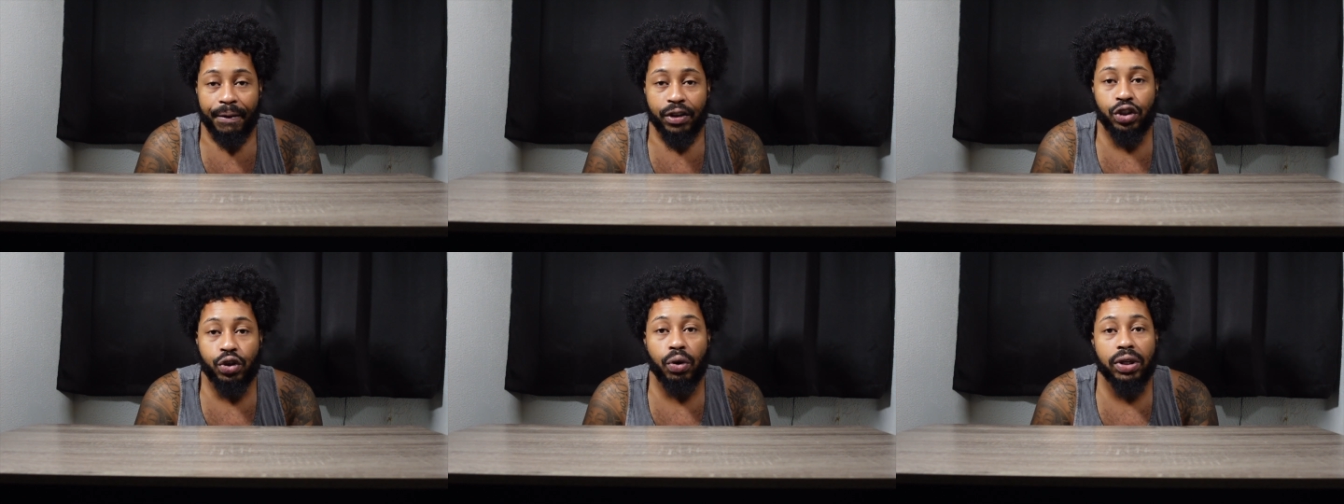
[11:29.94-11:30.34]

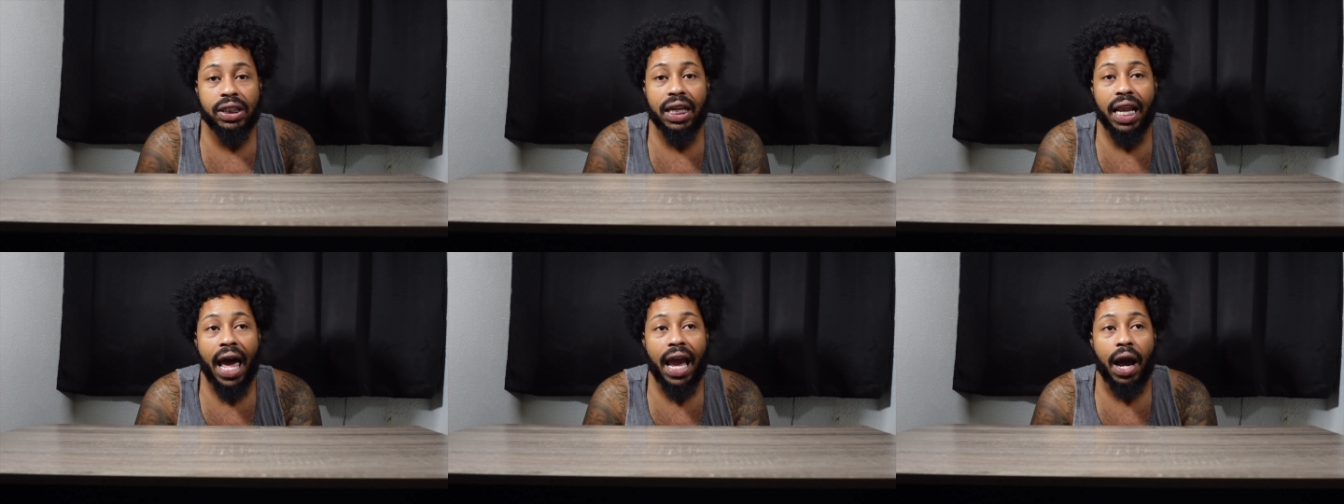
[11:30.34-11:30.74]
So
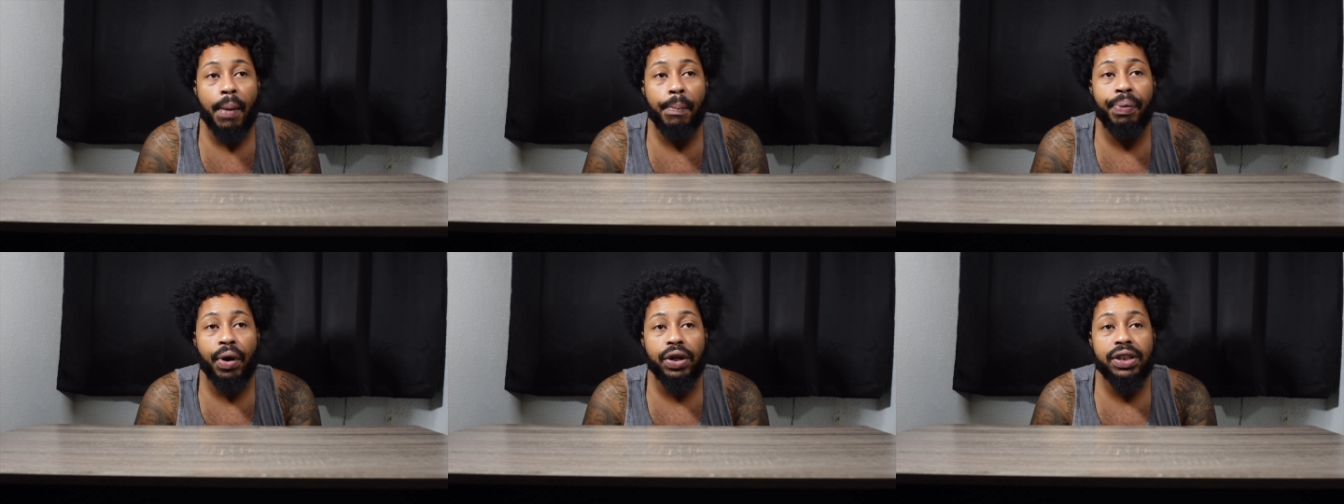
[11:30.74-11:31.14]
it's like
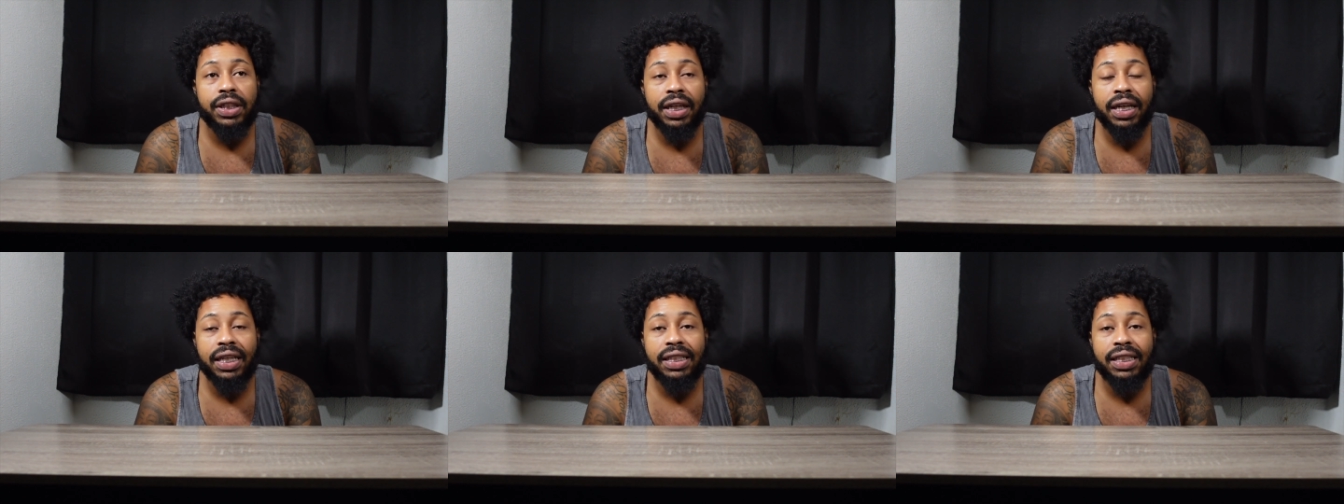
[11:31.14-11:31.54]
a
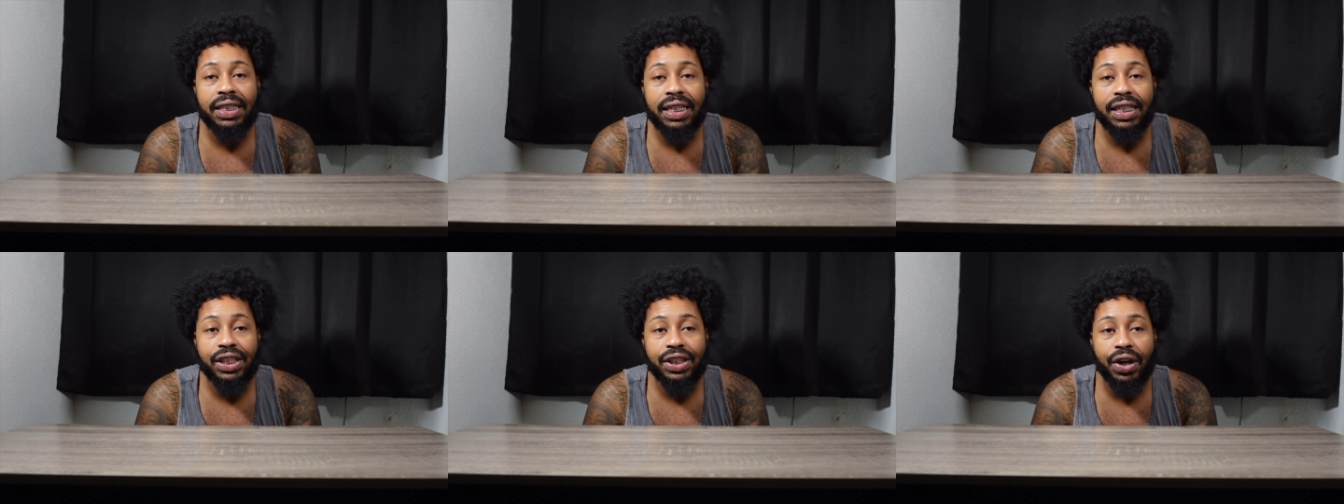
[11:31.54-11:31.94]
person could
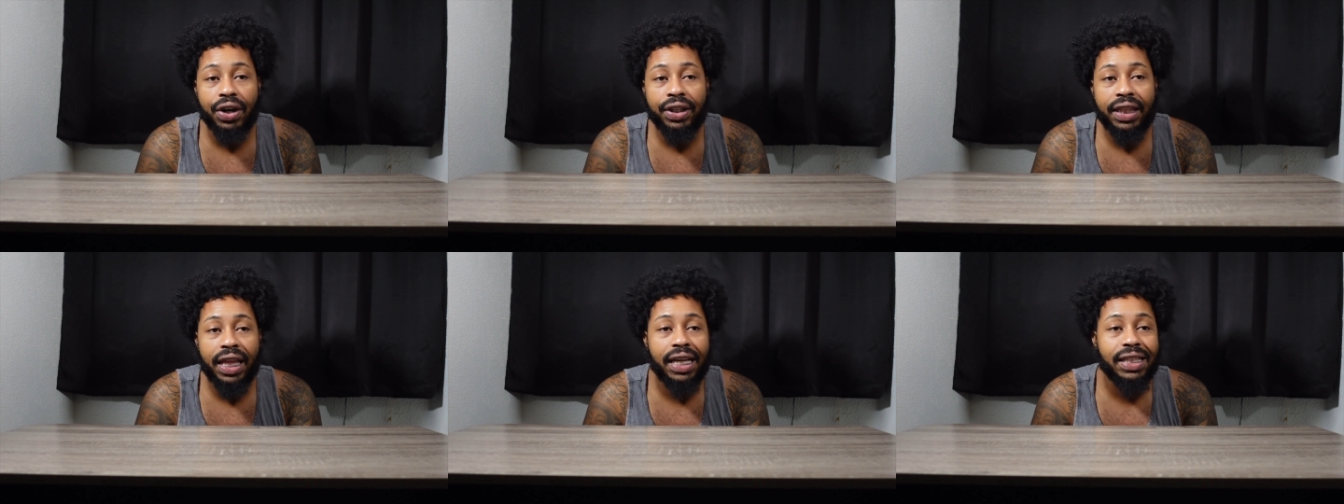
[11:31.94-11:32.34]
see
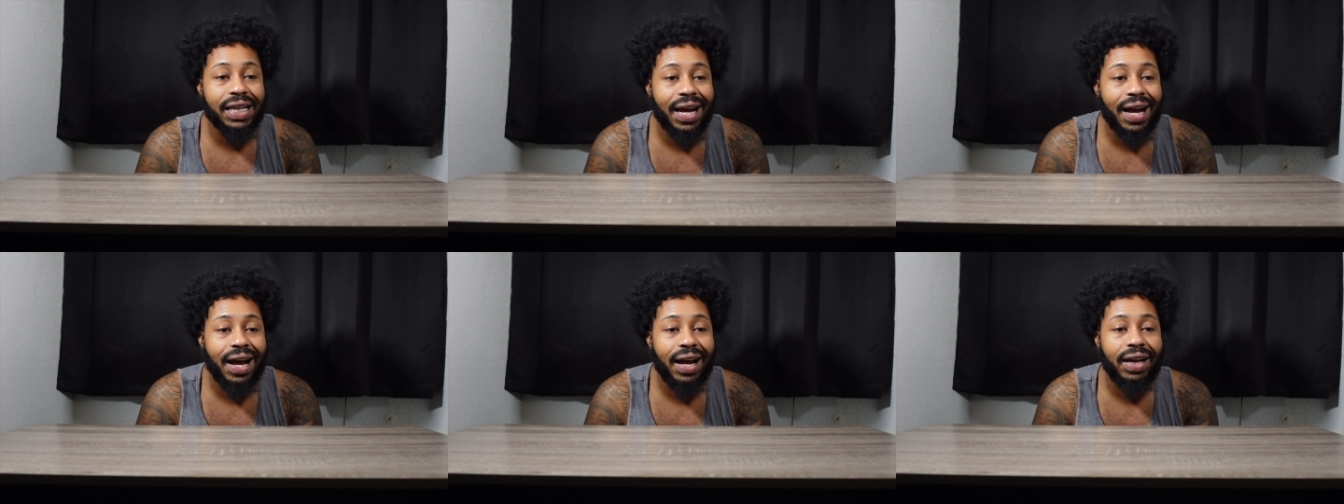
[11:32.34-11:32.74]
certain things,
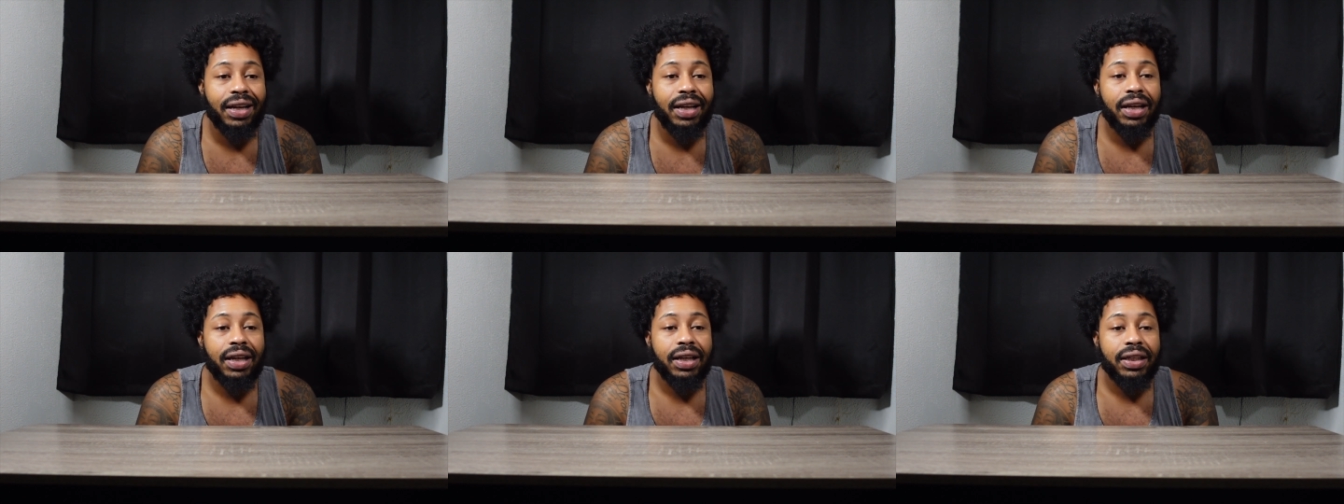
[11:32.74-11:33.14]
huh? uh,
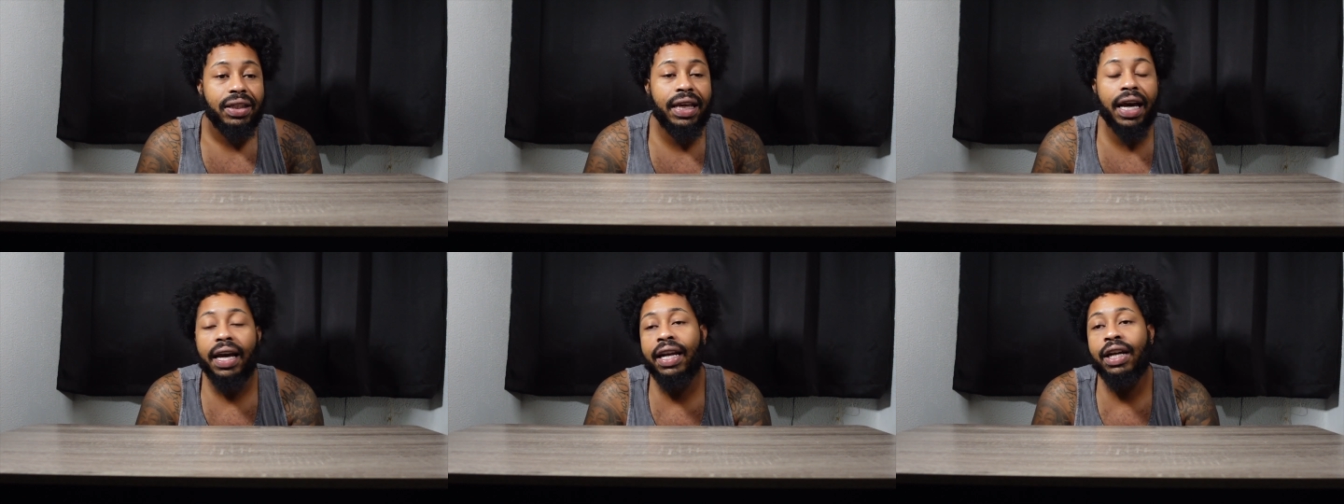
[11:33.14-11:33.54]

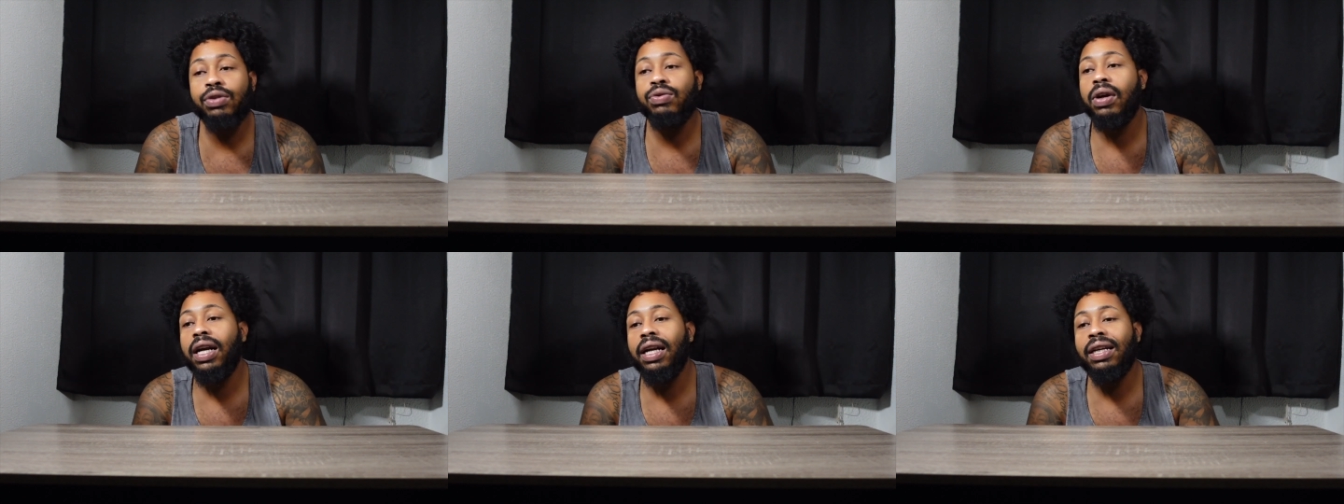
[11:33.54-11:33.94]
yeah, it
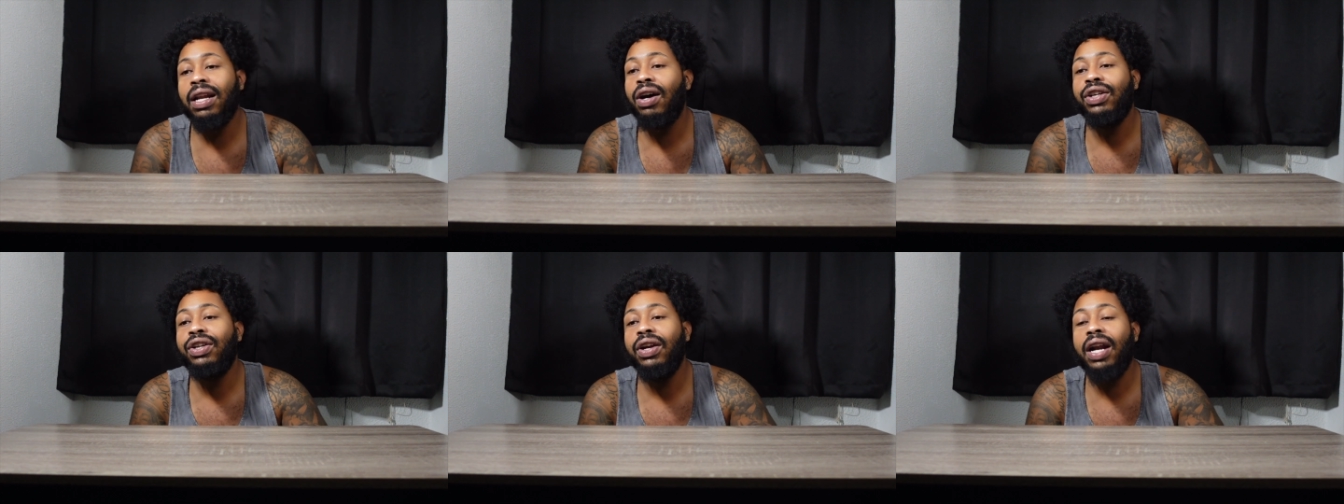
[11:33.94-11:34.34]
is what it is.
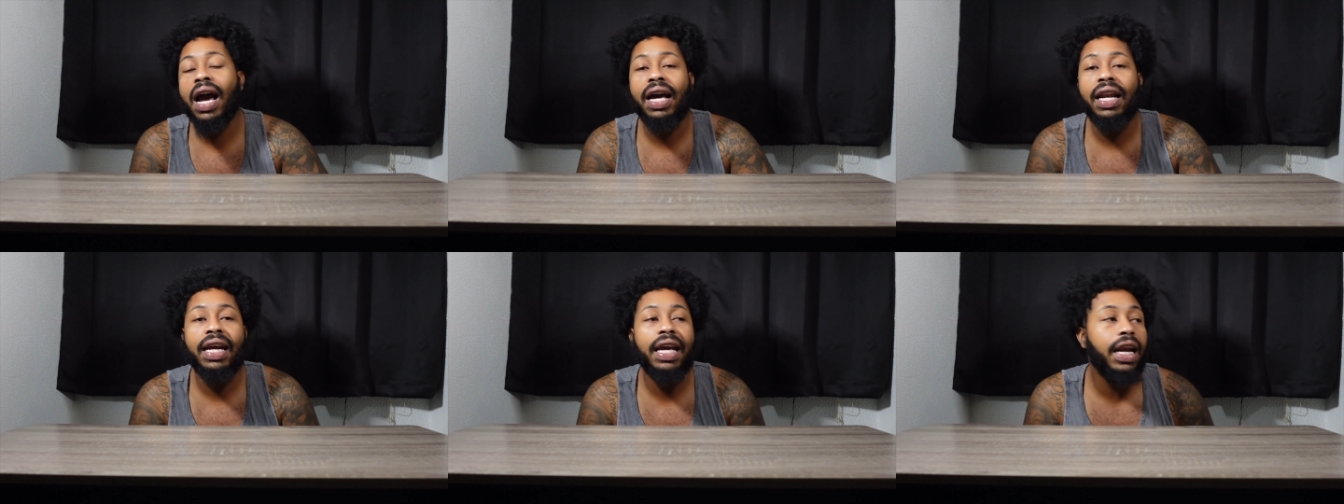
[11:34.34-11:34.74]
No, you're
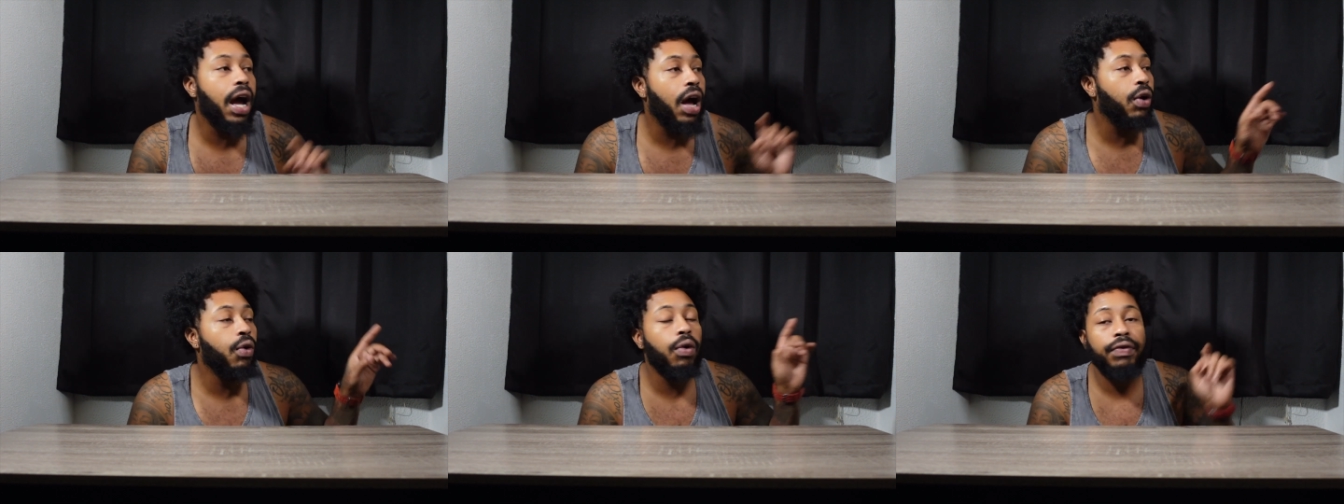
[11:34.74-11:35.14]
not going to get it.
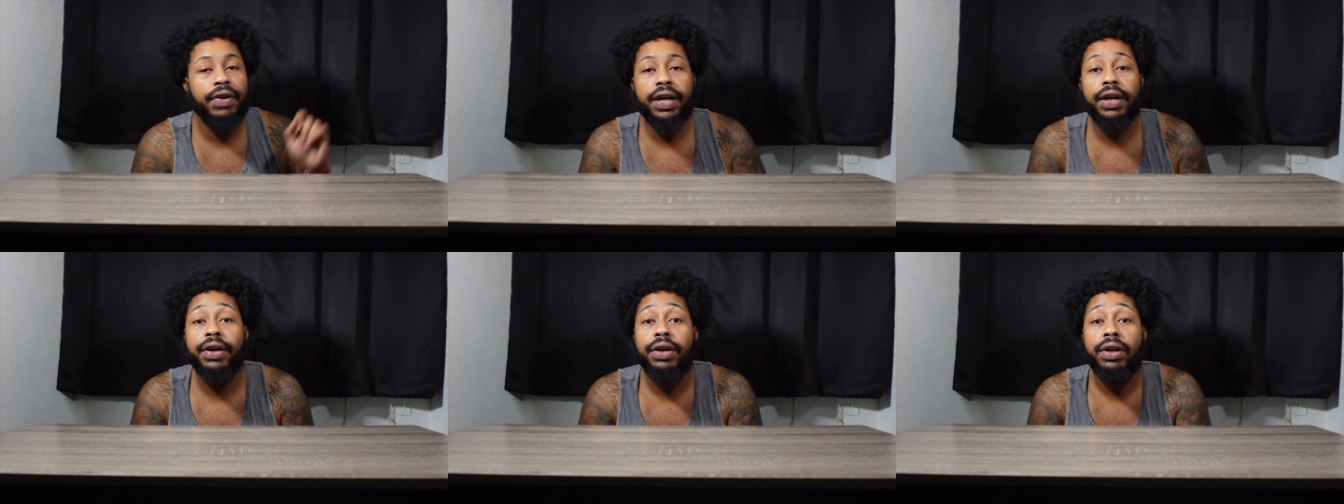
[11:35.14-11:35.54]
I'll go over
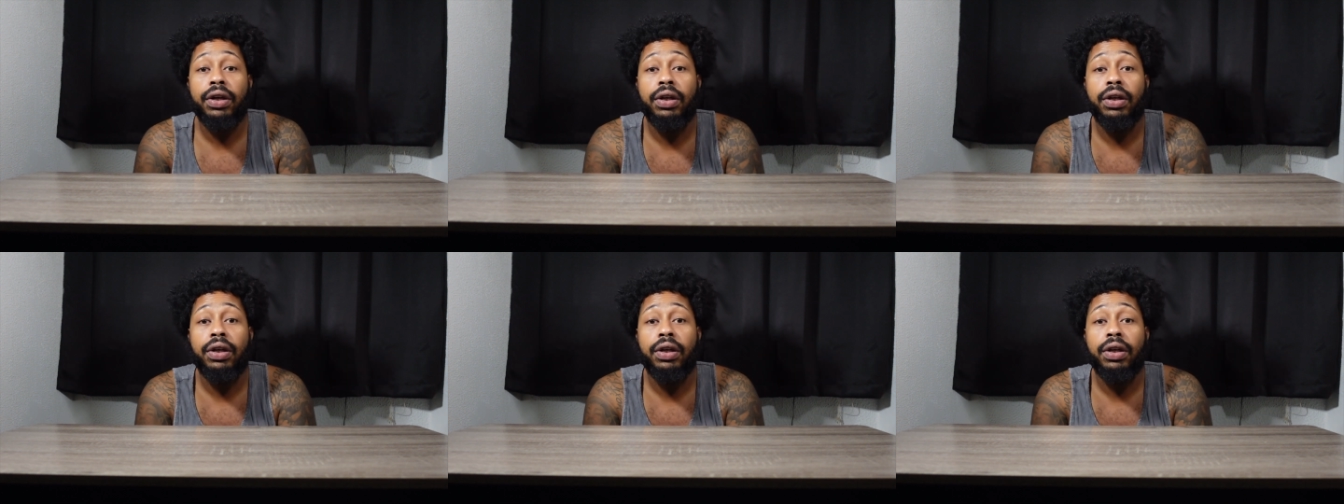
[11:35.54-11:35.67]
here.